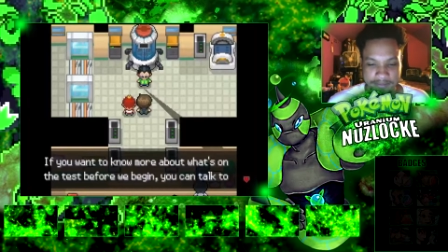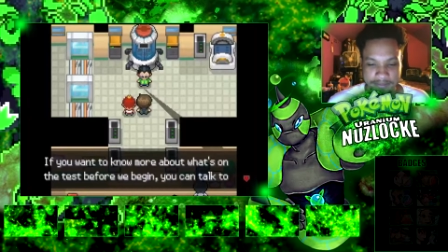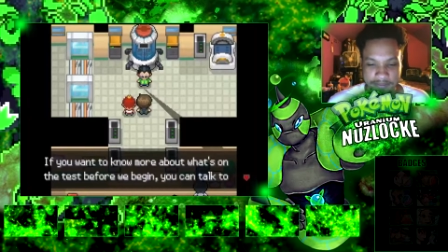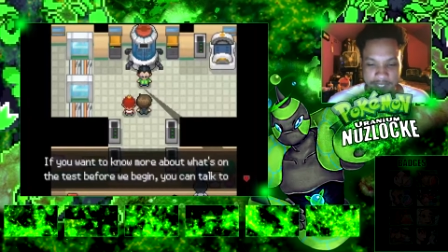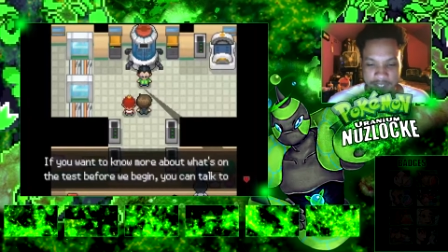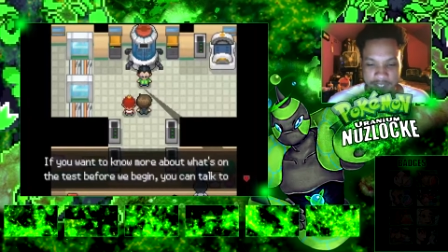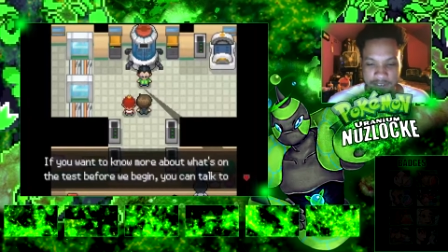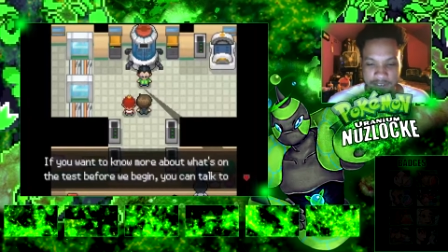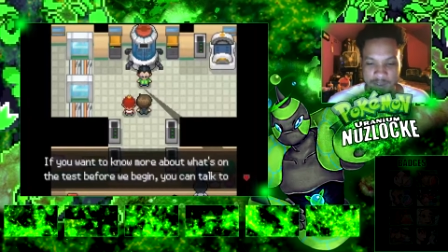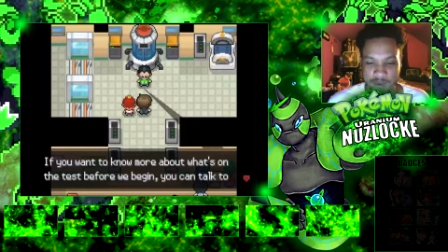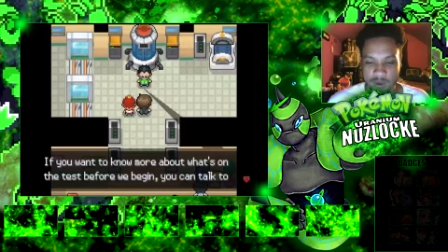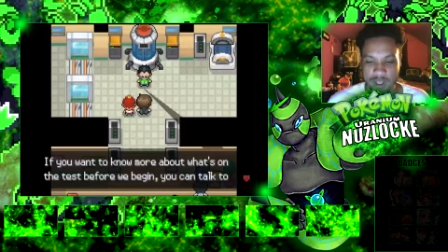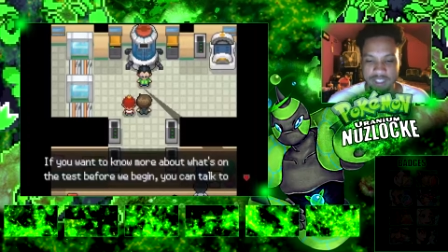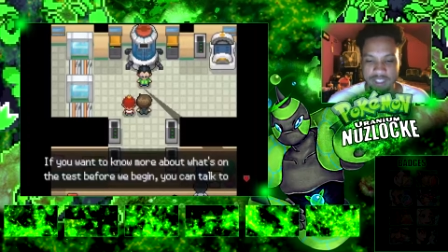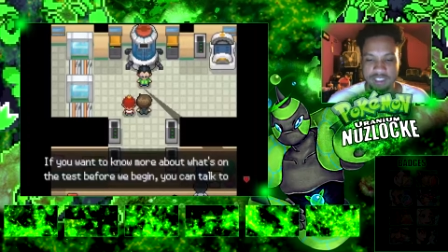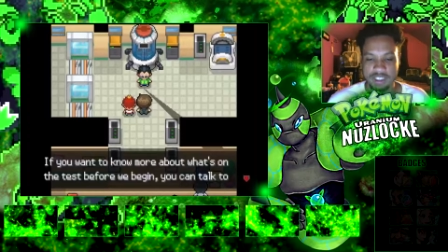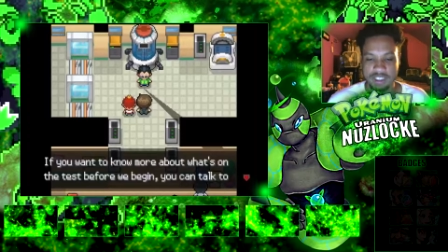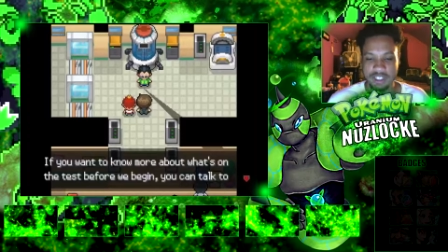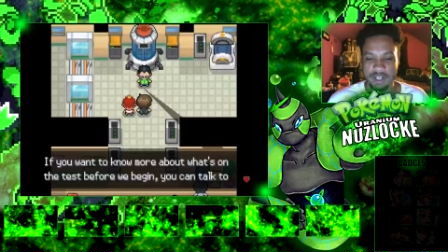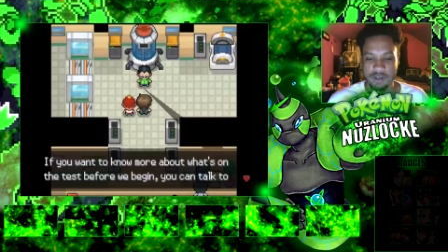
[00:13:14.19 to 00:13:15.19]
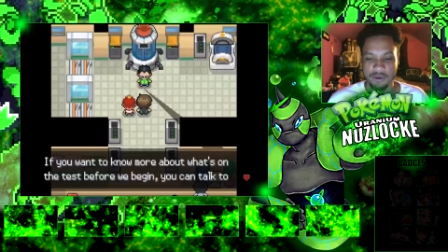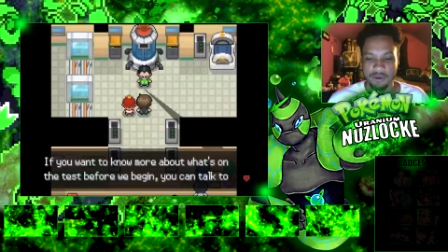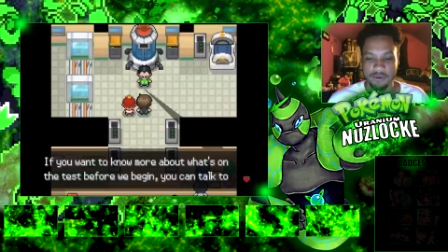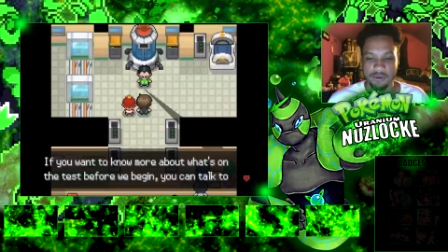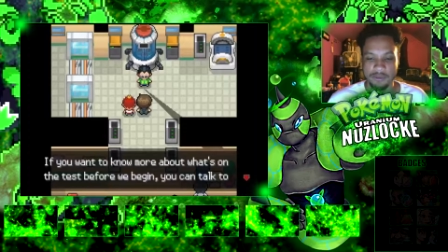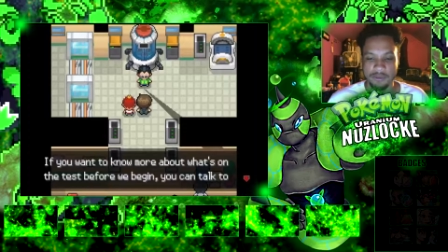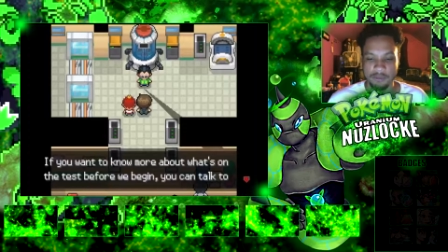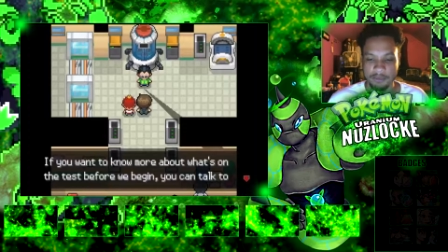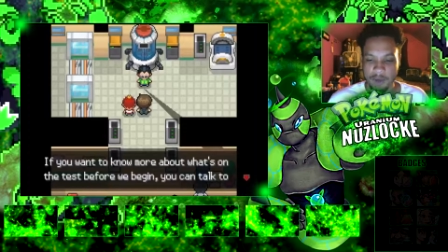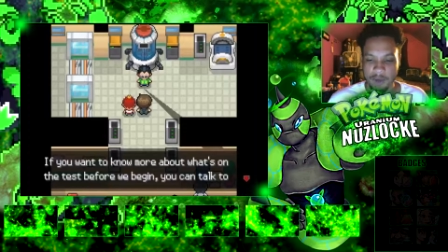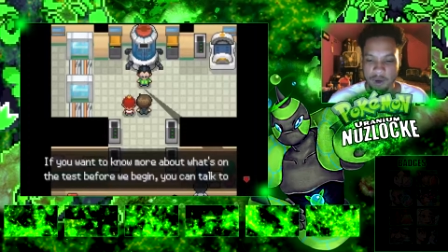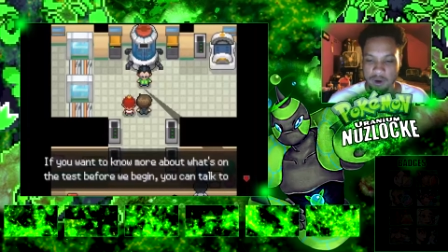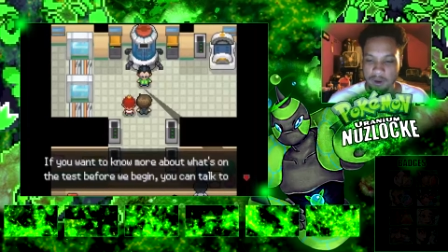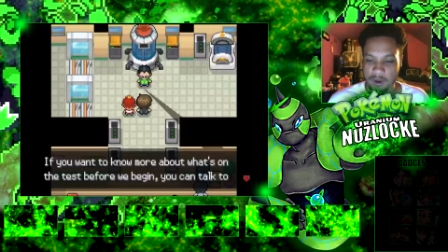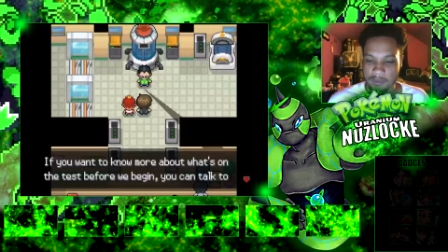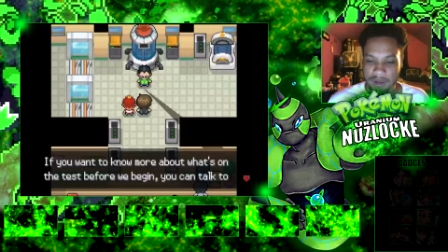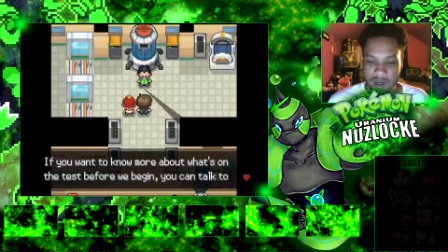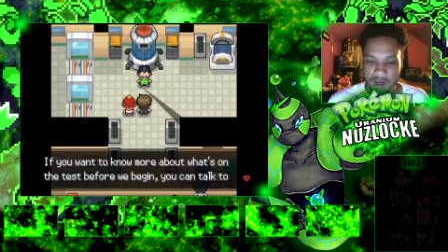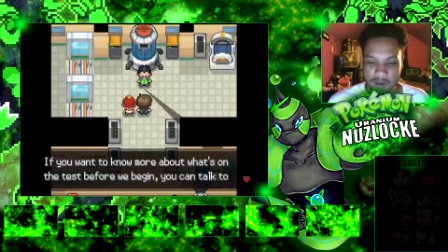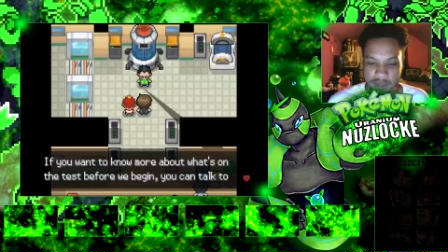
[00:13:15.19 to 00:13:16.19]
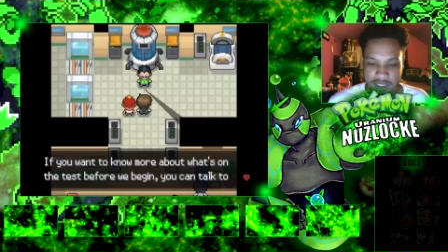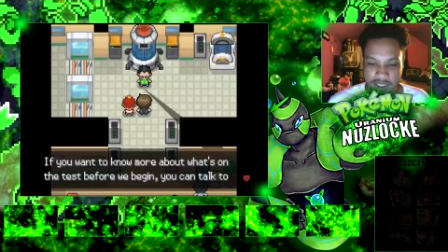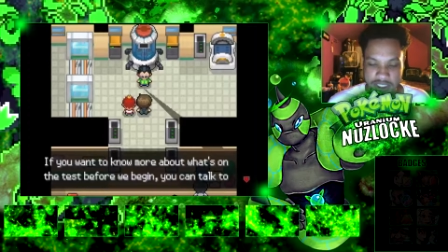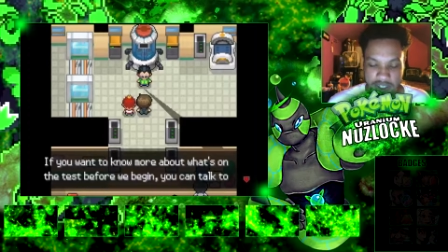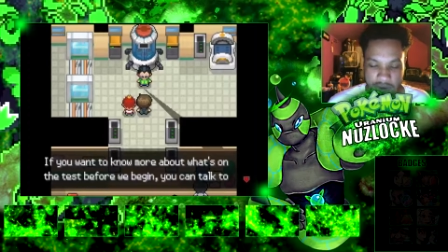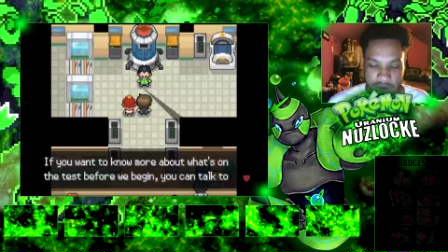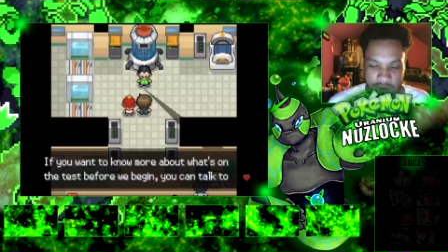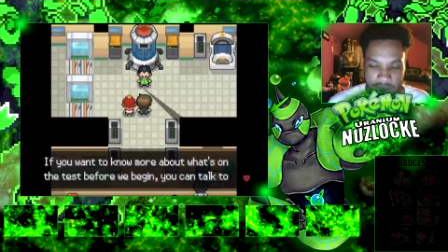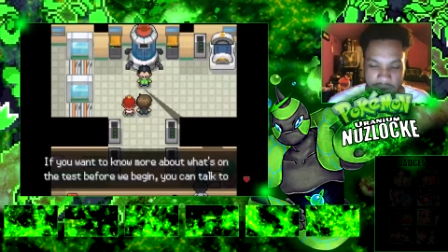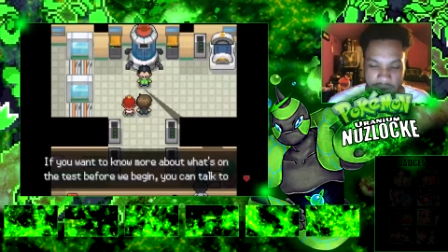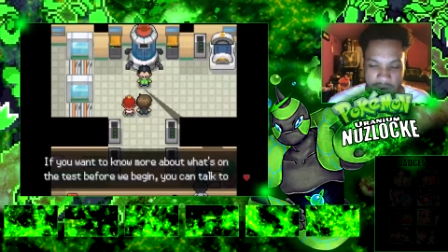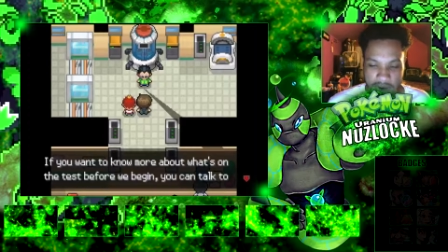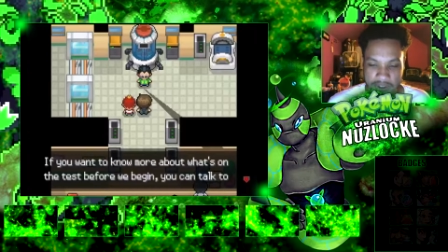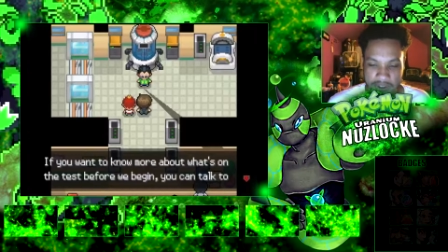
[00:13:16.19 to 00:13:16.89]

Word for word: If you want to know more about what's going on,